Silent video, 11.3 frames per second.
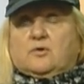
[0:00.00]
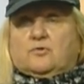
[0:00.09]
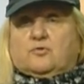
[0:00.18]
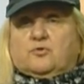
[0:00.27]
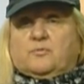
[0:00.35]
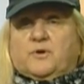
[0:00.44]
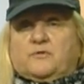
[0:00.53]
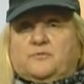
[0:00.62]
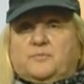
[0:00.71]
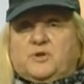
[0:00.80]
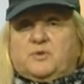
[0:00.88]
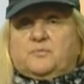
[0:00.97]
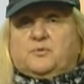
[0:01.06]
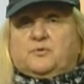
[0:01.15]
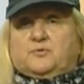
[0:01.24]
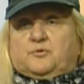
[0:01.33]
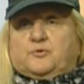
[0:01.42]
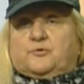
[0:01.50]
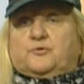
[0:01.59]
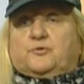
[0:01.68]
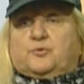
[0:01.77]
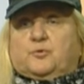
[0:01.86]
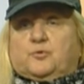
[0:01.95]
group of people
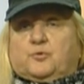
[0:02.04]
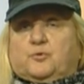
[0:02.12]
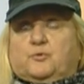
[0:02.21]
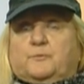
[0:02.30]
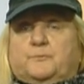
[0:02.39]
through